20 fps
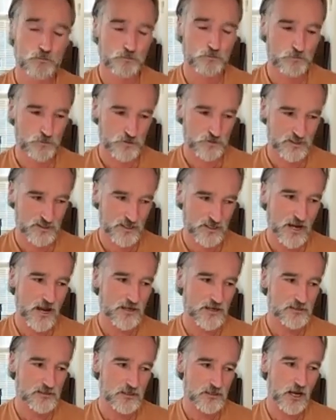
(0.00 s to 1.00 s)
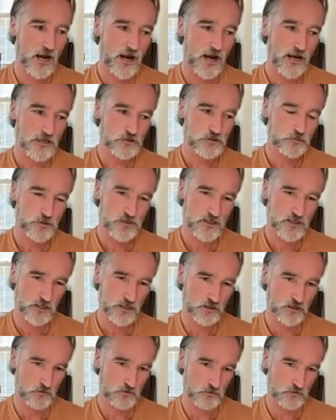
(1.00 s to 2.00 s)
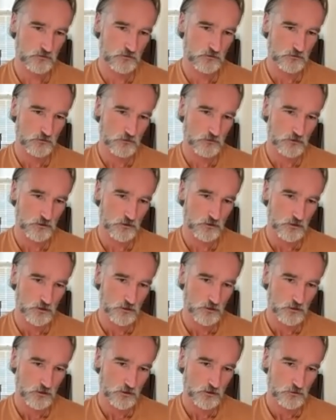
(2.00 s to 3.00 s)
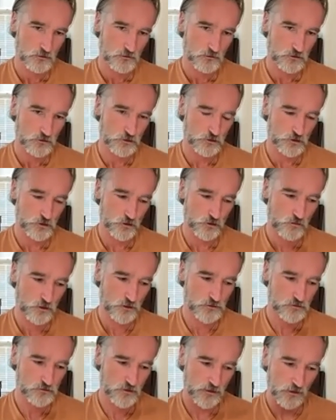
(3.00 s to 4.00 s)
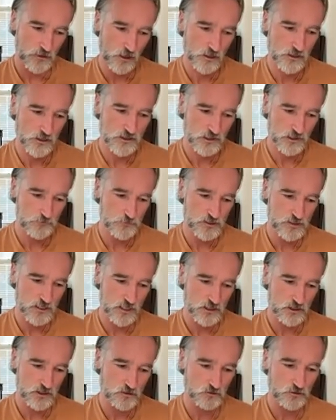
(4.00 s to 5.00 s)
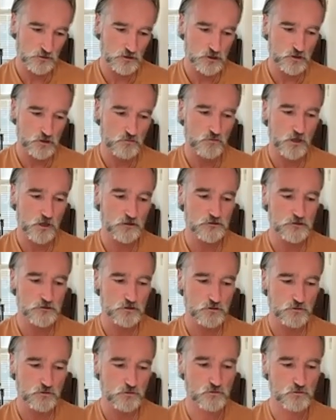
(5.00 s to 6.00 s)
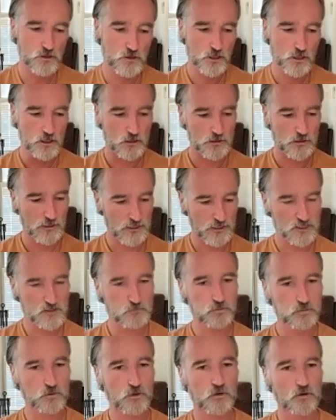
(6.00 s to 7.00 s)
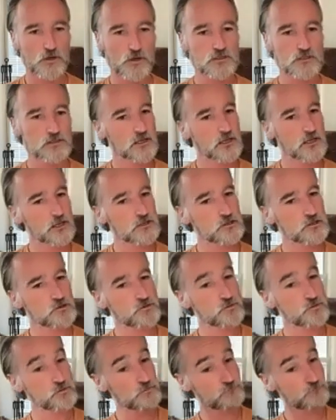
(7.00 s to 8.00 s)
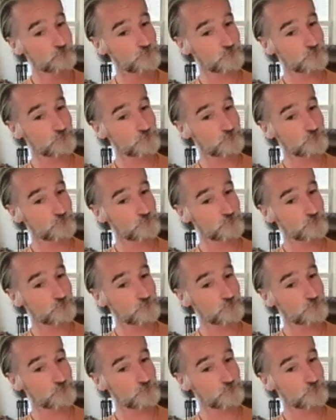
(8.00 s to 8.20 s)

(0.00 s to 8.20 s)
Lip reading: possess as a potential? Do you want to acknowledge that potential? Do you want to explore it and to